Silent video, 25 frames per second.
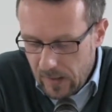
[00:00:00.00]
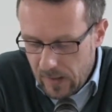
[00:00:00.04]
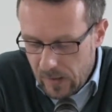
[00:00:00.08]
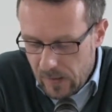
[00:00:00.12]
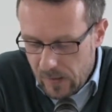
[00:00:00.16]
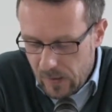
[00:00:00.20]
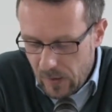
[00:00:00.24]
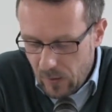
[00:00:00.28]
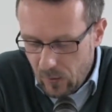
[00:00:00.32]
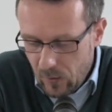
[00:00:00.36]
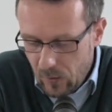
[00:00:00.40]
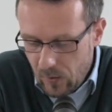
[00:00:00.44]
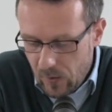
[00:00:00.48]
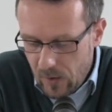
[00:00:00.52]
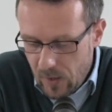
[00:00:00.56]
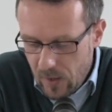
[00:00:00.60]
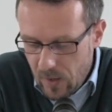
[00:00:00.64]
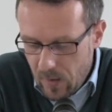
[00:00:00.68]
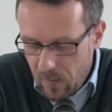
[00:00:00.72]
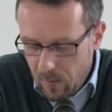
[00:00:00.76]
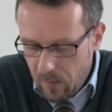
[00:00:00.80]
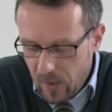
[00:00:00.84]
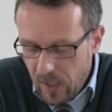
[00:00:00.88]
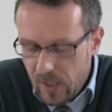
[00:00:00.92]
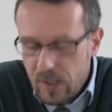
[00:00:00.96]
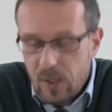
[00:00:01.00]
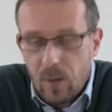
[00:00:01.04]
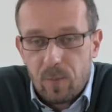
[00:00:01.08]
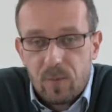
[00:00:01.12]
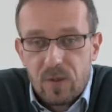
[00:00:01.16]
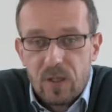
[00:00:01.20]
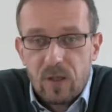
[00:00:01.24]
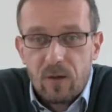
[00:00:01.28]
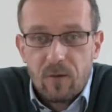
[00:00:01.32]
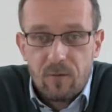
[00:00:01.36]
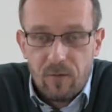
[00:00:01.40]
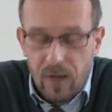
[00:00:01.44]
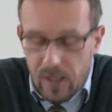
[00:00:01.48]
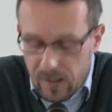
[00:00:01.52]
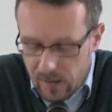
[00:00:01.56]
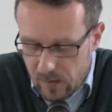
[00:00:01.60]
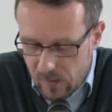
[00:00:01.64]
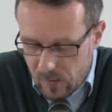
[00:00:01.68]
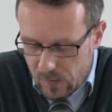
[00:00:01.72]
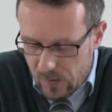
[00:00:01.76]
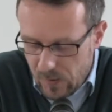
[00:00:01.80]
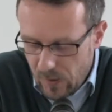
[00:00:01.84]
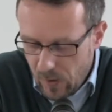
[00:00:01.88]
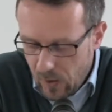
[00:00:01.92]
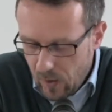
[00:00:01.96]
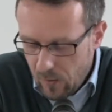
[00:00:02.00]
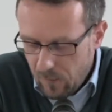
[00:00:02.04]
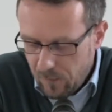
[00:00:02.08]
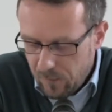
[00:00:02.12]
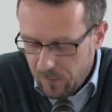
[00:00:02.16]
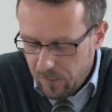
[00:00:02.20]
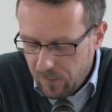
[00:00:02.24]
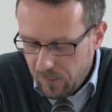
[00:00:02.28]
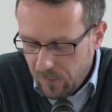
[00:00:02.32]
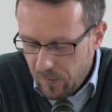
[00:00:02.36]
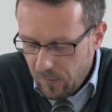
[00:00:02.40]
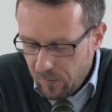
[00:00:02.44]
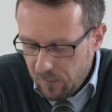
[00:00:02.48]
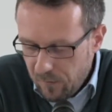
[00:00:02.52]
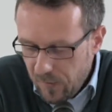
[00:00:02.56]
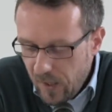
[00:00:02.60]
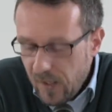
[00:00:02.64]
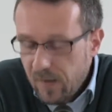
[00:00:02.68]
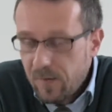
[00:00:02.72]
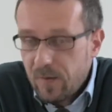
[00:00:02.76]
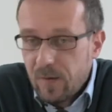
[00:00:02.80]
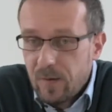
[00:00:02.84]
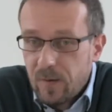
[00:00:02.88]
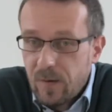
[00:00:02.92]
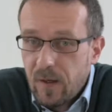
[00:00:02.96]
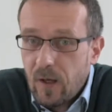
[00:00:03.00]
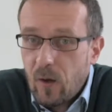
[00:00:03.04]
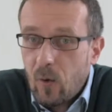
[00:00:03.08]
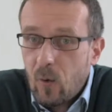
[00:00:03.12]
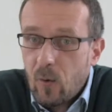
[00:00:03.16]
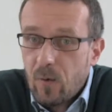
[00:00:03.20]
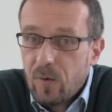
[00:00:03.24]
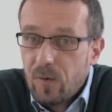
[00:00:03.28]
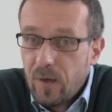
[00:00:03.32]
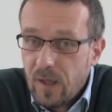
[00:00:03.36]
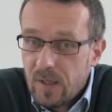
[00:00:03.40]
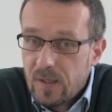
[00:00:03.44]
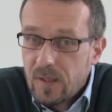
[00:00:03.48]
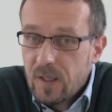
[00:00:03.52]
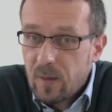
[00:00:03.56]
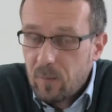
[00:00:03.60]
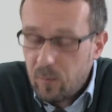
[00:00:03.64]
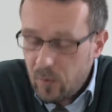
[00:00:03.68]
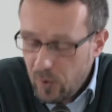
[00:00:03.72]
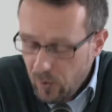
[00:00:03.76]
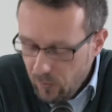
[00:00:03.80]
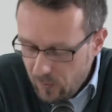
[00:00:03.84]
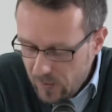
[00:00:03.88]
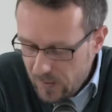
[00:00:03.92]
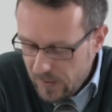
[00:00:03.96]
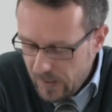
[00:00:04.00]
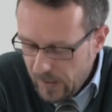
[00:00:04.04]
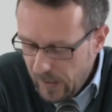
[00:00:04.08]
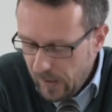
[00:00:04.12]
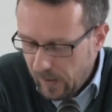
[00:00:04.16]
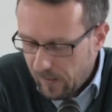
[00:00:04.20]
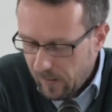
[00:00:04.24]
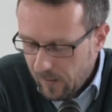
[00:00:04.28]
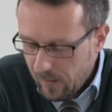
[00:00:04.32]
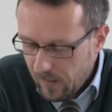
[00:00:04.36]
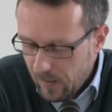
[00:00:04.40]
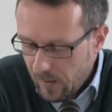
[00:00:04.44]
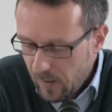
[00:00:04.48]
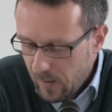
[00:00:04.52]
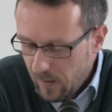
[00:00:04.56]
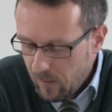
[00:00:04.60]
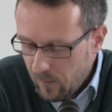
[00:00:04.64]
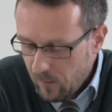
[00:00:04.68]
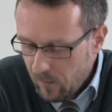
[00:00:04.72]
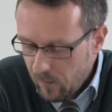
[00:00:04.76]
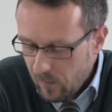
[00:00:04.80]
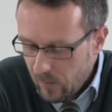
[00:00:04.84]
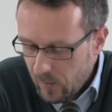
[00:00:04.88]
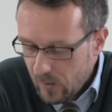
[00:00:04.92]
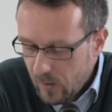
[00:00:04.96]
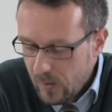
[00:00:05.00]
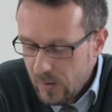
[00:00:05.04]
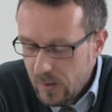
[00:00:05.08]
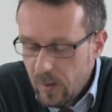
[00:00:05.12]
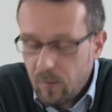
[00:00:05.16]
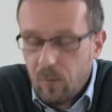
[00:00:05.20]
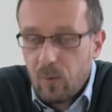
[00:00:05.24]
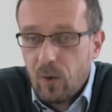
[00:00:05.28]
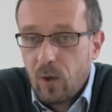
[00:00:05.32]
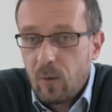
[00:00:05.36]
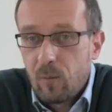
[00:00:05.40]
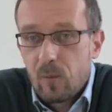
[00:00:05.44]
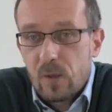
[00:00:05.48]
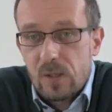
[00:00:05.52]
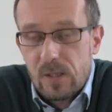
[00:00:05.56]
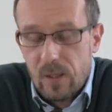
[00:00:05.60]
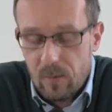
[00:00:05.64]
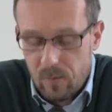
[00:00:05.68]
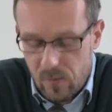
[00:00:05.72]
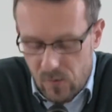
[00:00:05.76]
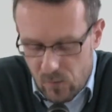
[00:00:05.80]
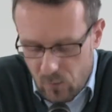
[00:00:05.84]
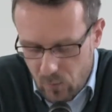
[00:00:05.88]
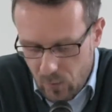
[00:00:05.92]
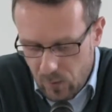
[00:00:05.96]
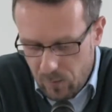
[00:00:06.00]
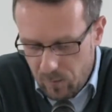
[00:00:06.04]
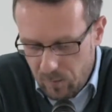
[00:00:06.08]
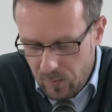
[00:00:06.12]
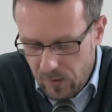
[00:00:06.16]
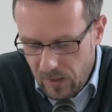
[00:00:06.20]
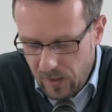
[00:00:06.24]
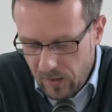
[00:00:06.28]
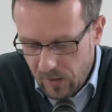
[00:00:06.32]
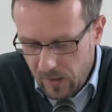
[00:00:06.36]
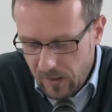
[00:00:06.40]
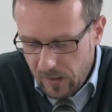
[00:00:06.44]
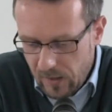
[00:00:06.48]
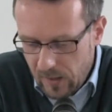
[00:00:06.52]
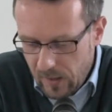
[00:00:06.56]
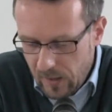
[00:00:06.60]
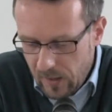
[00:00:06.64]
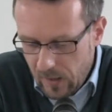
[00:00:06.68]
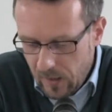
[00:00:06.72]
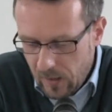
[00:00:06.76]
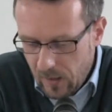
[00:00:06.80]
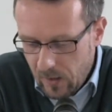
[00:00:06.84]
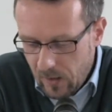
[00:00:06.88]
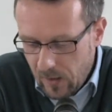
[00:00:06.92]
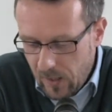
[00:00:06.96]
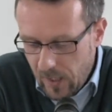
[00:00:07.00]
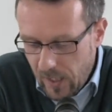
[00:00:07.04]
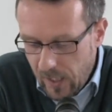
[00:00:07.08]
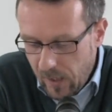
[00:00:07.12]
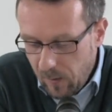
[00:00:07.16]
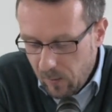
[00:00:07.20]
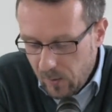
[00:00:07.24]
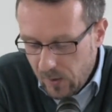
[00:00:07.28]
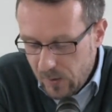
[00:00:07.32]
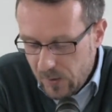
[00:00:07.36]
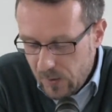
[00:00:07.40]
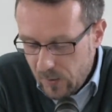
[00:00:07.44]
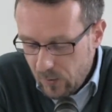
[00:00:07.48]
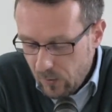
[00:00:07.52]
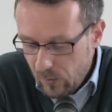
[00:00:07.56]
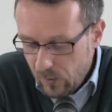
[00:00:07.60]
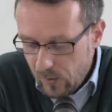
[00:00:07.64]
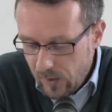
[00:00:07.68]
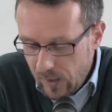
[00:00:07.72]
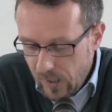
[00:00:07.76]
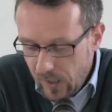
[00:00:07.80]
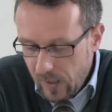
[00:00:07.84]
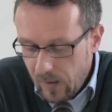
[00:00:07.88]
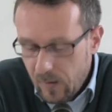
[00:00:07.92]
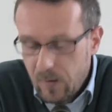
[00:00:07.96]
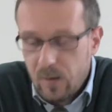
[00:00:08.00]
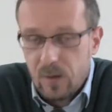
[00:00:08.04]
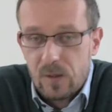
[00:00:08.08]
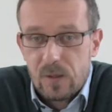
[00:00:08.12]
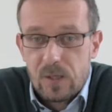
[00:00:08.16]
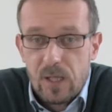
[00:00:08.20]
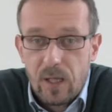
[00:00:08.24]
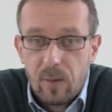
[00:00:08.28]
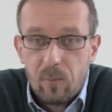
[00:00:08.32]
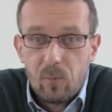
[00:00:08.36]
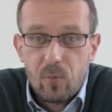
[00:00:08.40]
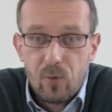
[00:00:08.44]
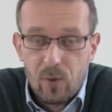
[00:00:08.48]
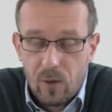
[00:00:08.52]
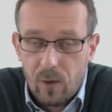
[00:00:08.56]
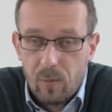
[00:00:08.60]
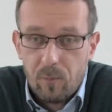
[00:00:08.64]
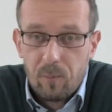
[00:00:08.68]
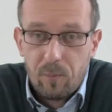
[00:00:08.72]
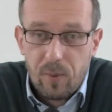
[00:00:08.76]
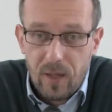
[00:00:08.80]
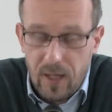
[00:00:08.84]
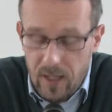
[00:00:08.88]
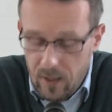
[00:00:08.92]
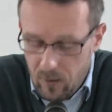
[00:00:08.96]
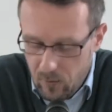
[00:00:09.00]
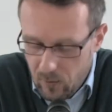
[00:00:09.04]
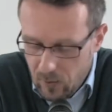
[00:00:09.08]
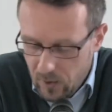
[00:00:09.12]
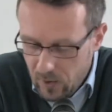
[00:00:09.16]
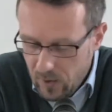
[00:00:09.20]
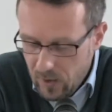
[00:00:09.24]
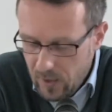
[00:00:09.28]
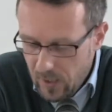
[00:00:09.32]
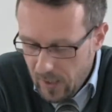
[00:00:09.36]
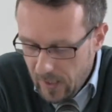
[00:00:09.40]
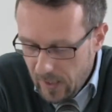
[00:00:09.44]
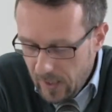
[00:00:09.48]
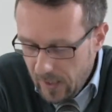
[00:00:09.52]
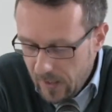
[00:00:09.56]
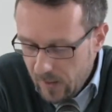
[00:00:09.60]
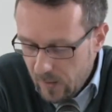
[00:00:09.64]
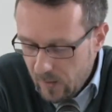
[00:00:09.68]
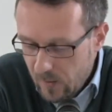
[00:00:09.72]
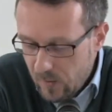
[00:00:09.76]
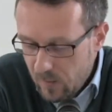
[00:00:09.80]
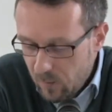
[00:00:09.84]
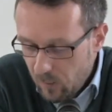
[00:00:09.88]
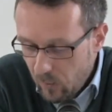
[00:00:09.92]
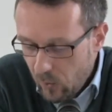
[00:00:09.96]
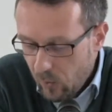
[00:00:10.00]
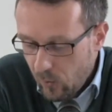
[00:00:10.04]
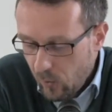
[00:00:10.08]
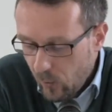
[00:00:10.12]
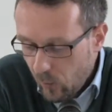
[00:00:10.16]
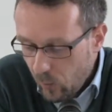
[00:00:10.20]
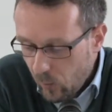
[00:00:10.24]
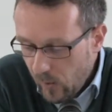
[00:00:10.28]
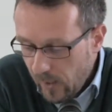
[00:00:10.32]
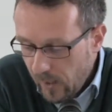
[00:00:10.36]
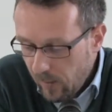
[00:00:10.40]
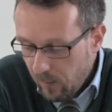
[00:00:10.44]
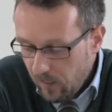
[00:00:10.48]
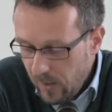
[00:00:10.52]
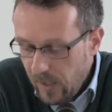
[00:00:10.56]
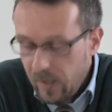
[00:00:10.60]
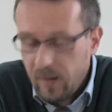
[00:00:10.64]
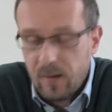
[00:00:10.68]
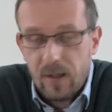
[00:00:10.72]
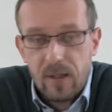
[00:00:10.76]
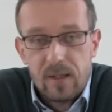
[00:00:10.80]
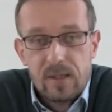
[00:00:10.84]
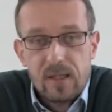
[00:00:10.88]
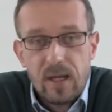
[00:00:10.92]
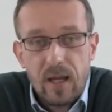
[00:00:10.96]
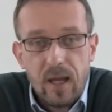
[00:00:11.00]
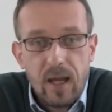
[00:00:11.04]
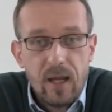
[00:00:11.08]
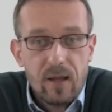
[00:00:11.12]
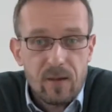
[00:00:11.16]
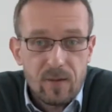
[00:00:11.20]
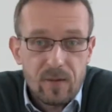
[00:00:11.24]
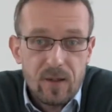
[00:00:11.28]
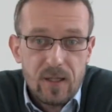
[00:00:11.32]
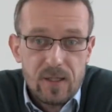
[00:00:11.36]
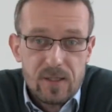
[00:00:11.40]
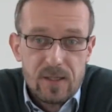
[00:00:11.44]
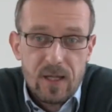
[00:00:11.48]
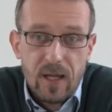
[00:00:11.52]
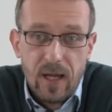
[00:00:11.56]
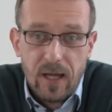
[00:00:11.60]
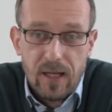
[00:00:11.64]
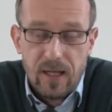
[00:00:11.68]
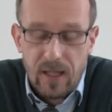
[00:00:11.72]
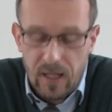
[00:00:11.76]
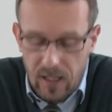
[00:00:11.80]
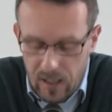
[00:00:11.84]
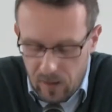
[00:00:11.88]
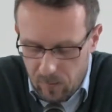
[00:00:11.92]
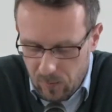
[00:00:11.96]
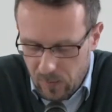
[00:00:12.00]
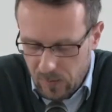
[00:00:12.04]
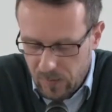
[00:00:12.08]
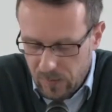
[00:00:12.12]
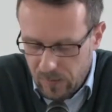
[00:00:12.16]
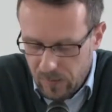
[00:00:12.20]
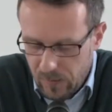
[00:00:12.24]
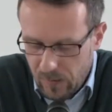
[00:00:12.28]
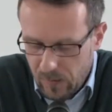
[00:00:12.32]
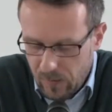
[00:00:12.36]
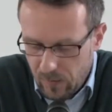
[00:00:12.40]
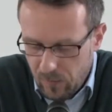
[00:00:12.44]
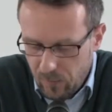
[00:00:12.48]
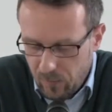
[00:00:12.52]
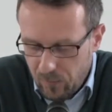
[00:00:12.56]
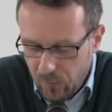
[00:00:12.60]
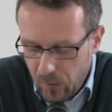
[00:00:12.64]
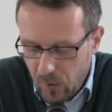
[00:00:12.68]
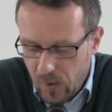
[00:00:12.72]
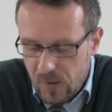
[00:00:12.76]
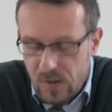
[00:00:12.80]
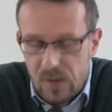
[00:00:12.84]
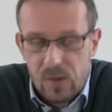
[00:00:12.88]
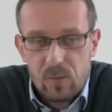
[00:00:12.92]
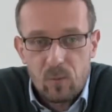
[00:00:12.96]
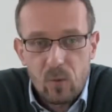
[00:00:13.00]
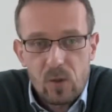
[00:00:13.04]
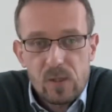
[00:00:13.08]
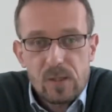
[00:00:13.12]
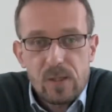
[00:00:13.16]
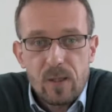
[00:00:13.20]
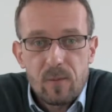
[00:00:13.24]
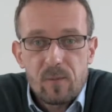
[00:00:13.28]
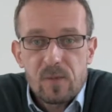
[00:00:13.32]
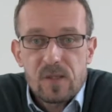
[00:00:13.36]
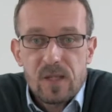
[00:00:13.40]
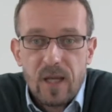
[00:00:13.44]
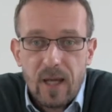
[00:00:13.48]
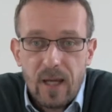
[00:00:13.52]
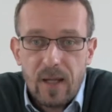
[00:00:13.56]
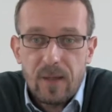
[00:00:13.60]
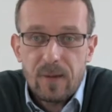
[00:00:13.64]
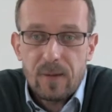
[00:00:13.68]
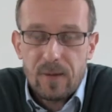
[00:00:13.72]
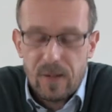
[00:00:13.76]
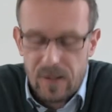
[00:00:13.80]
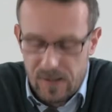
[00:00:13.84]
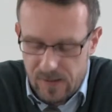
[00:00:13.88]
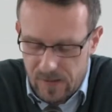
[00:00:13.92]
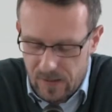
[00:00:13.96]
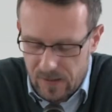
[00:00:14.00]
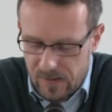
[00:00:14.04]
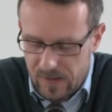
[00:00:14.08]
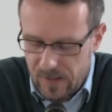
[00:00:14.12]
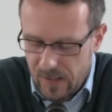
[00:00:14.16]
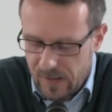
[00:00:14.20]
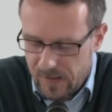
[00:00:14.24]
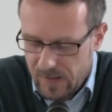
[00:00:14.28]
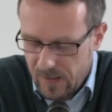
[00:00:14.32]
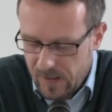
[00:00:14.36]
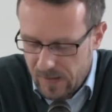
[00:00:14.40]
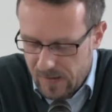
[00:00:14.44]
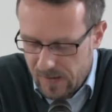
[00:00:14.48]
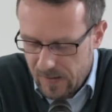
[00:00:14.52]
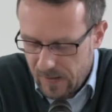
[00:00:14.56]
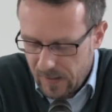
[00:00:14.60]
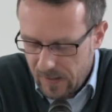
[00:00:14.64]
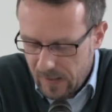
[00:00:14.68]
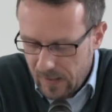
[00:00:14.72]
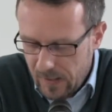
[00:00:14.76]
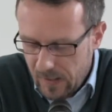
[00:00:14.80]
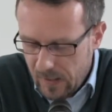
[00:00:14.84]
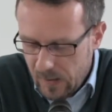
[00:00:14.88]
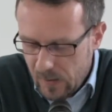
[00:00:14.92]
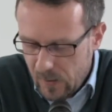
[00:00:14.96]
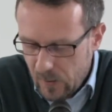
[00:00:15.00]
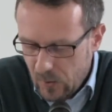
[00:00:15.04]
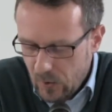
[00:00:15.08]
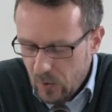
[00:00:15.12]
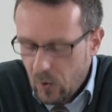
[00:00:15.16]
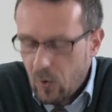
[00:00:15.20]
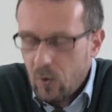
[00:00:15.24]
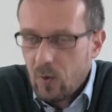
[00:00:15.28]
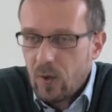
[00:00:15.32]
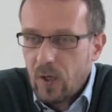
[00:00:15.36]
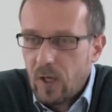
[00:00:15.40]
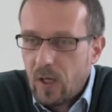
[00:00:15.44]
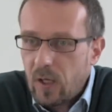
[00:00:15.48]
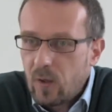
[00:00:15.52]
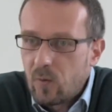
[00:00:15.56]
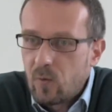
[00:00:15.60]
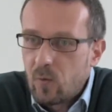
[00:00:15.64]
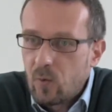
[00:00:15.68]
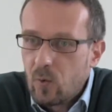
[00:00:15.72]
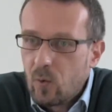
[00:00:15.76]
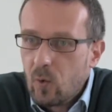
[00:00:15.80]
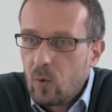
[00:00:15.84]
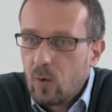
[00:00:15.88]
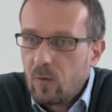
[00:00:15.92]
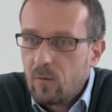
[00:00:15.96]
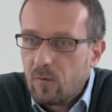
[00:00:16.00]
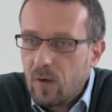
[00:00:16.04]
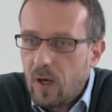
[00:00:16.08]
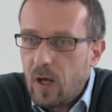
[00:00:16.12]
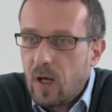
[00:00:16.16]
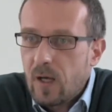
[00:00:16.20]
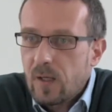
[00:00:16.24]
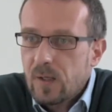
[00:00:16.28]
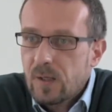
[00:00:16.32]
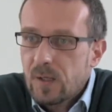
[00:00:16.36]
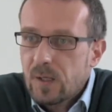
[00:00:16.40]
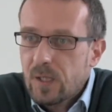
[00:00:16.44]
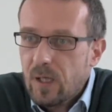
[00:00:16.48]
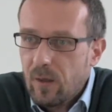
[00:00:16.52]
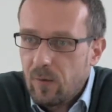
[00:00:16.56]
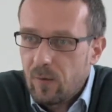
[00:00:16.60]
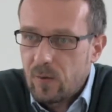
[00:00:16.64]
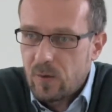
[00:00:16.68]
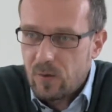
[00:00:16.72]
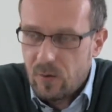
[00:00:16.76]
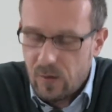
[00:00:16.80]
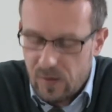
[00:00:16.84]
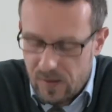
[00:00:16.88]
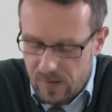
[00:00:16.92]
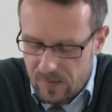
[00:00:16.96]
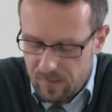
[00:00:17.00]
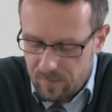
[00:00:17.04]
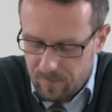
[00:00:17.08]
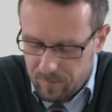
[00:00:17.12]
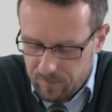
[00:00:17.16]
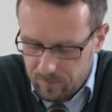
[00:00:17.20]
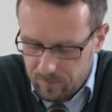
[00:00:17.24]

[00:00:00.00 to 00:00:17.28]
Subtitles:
So by adopting the values of faith in their authentic purity, contemporary Muslims would be able to gain the temporal power and moral well-being that enabled the first Muslims and their successors to conquer and rule vast territories.